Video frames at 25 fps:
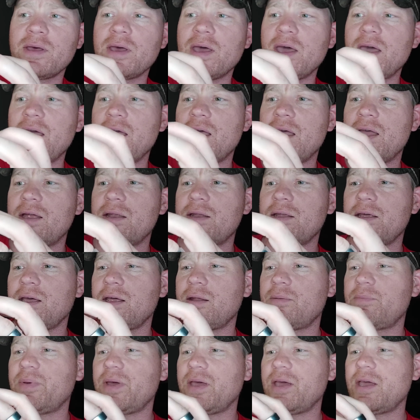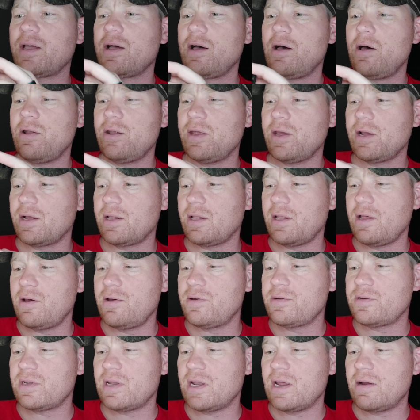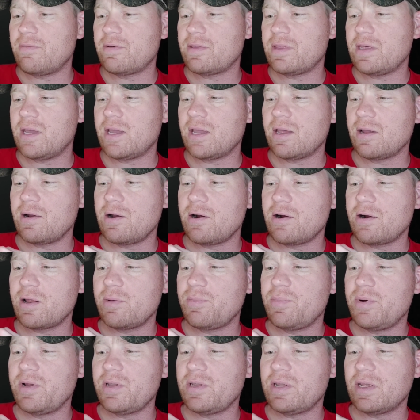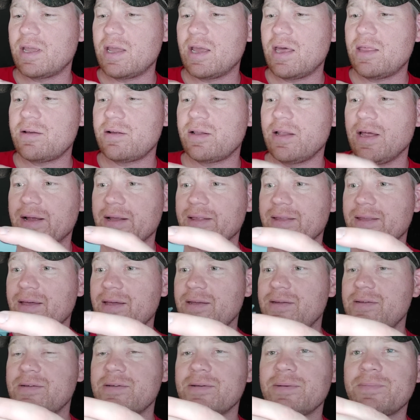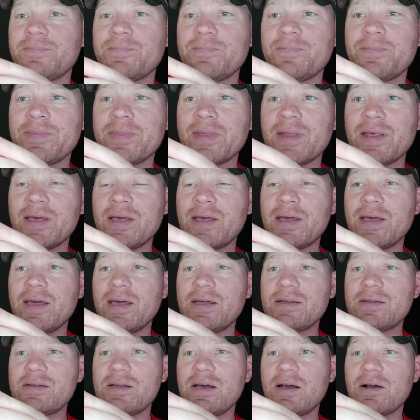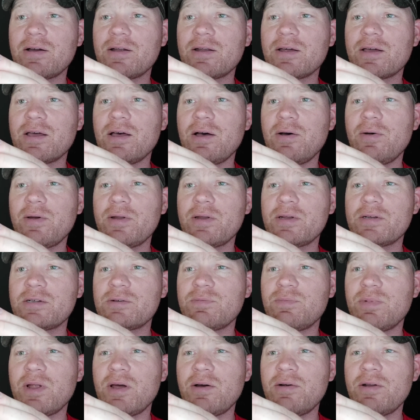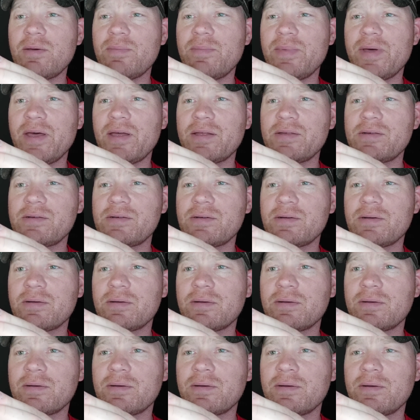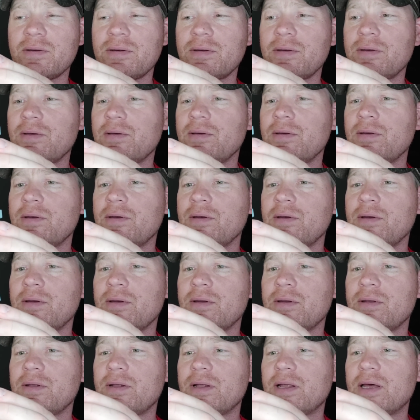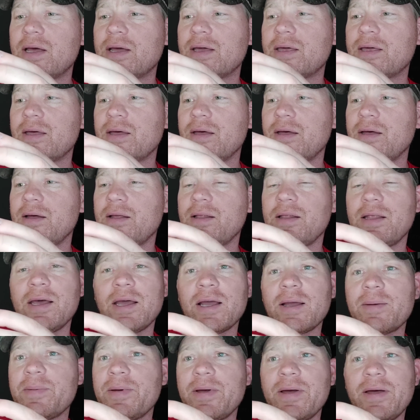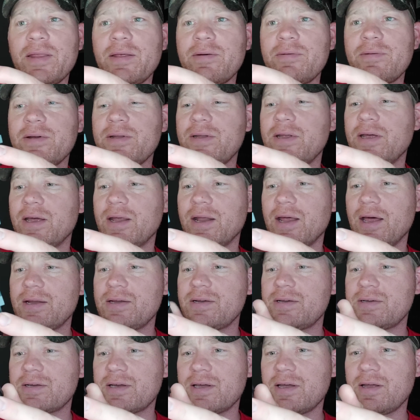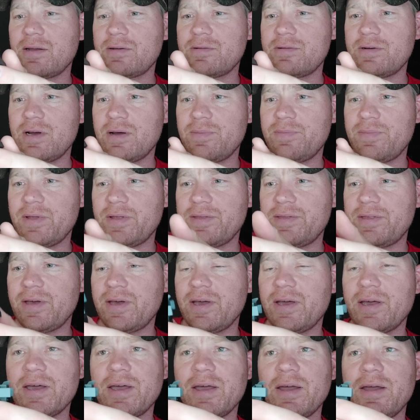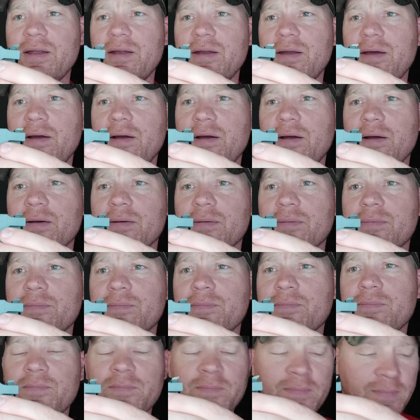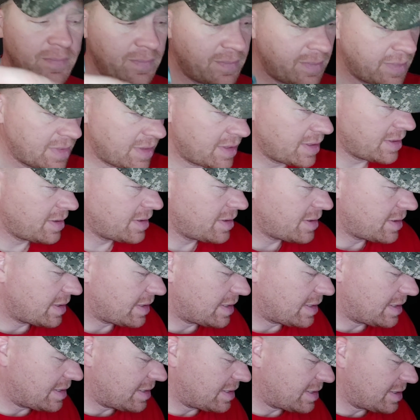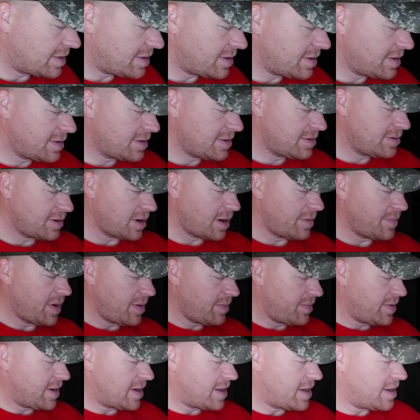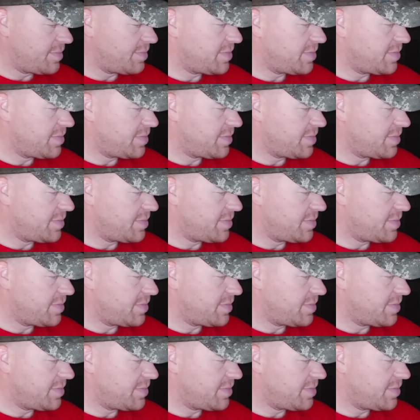And it being all enclosed and everything and already put together like this, it's not going to go into splody bits like my other one did. I just got to drop that thing in there. And do I remember how to